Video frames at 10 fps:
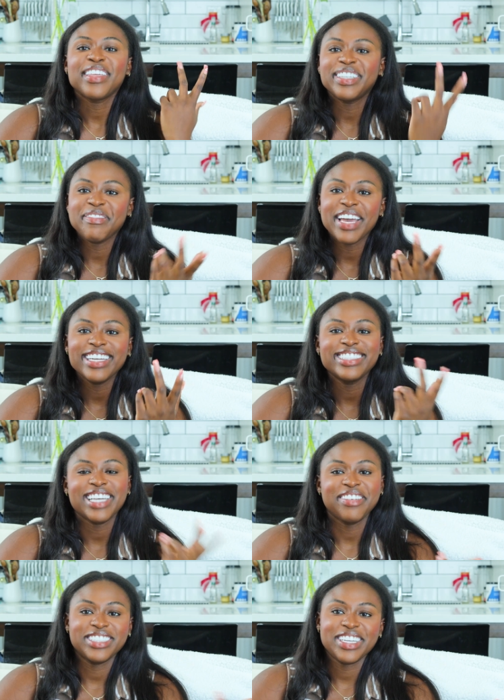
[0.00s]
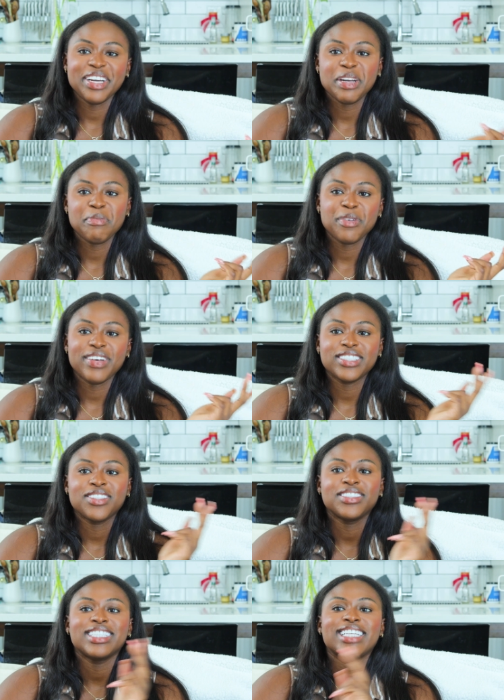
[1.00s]
the demand in cybersecurity
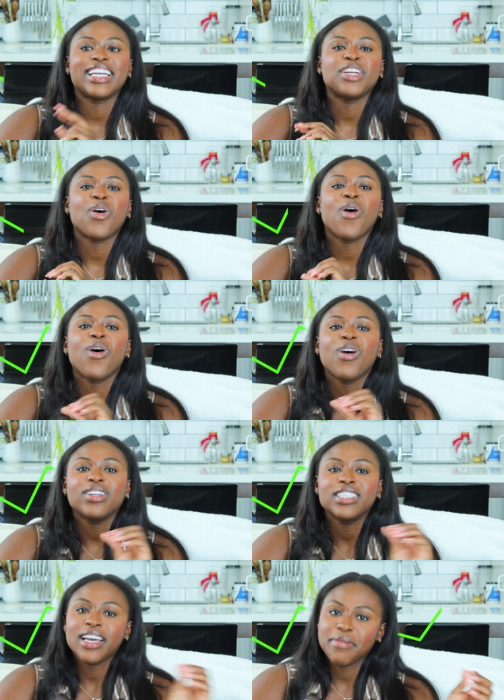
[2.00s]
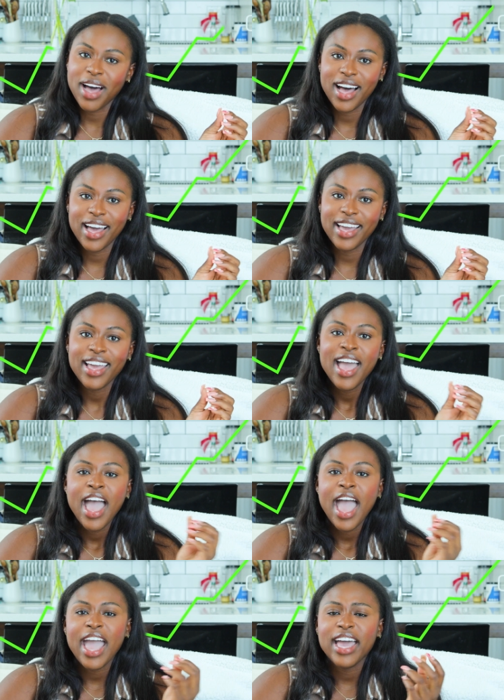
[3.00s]
professionals is at an all time high.
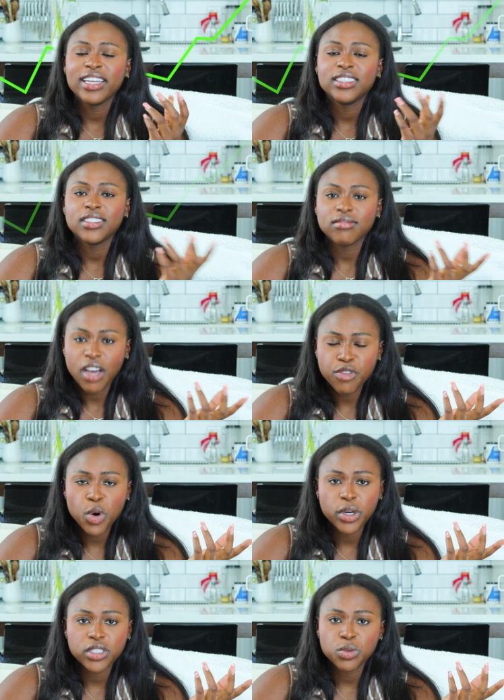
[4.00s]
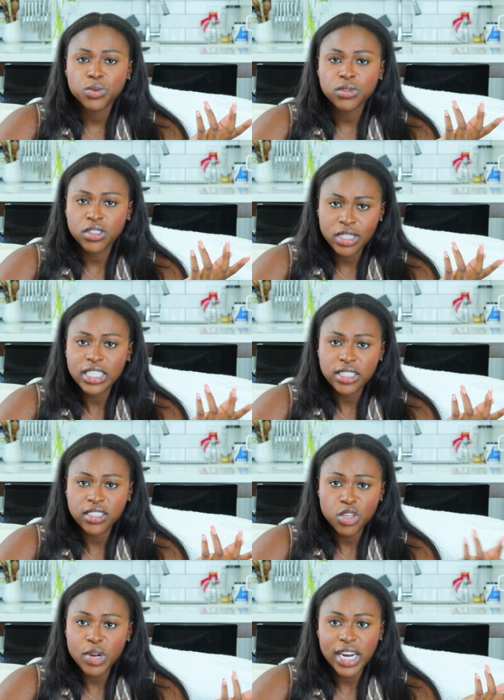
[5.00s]
And of course, this
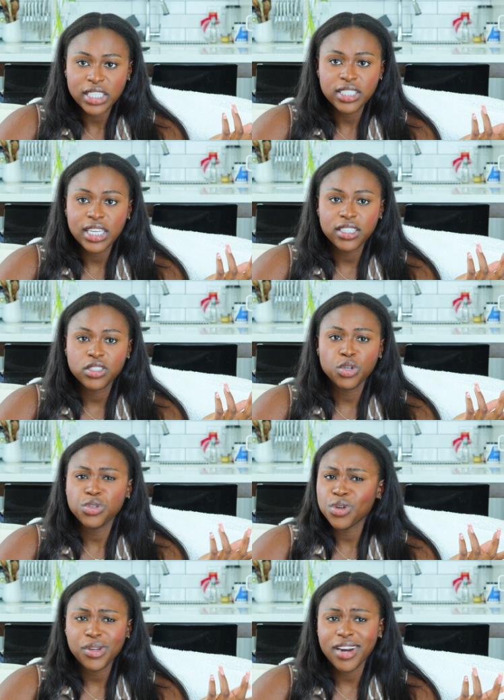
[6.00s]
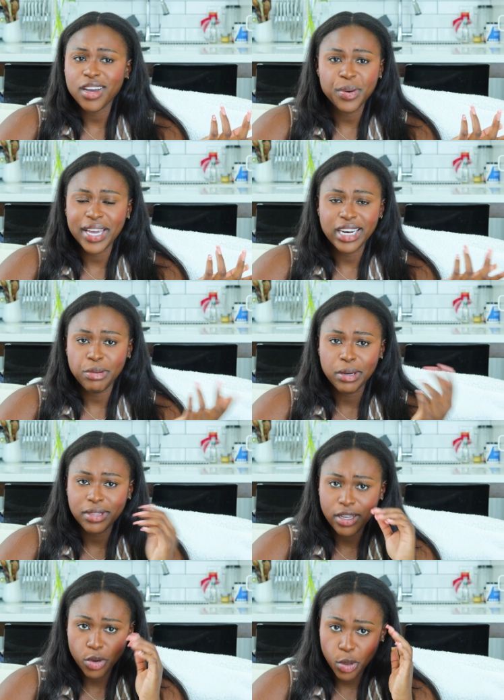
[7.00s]
is the United States. So, you know, you're not going anywhere
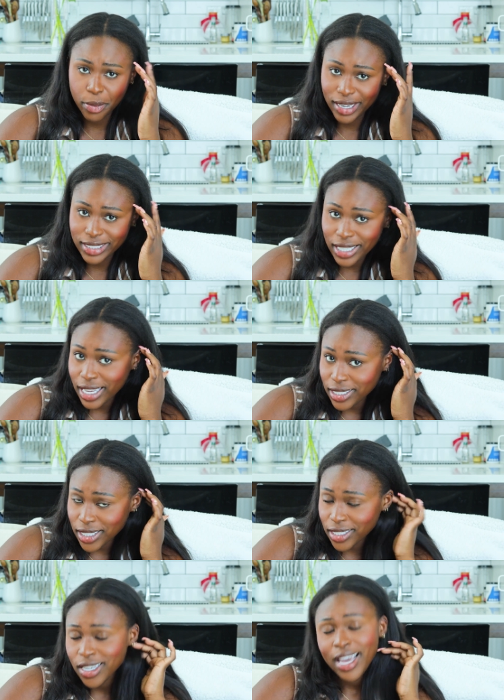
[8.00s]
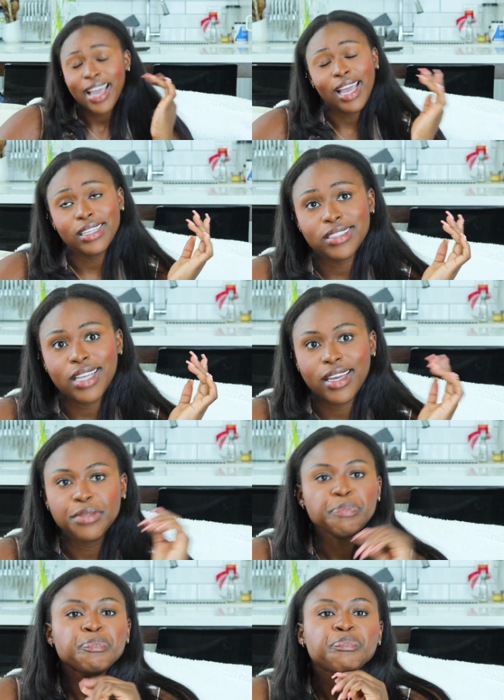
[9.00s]
without a corporate education. Hate to say
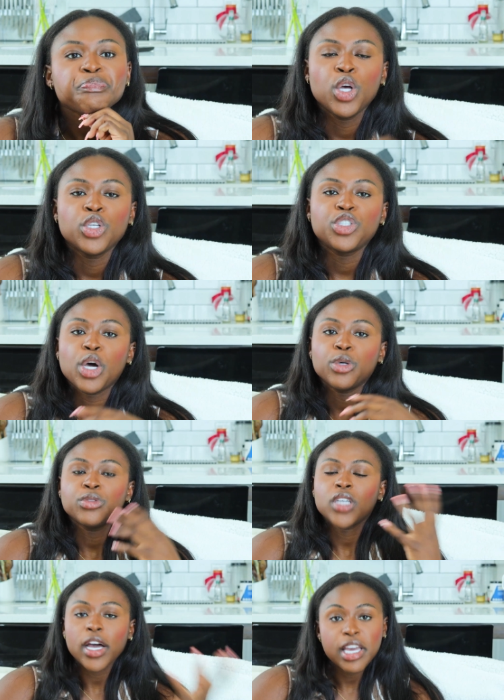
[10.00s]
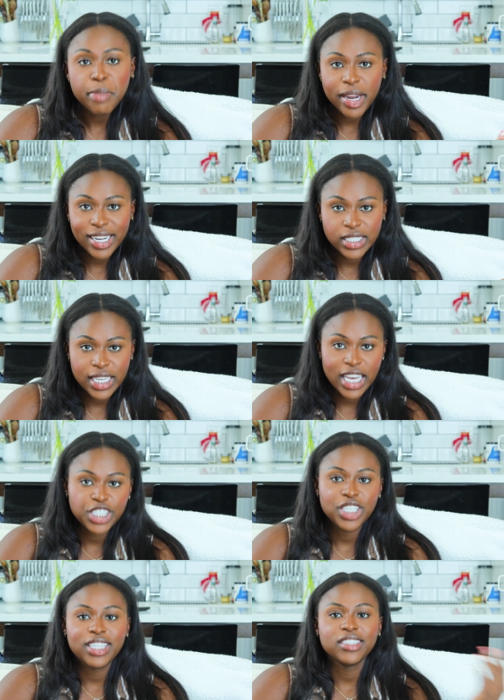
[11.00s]
it. So, talking about
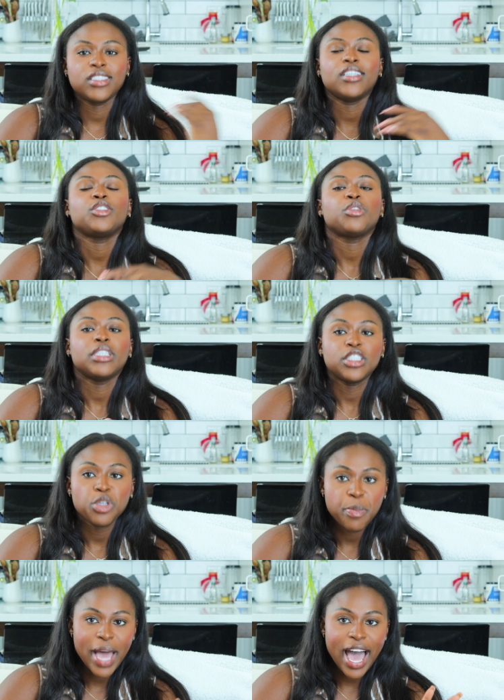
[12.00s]
education, there's the traditional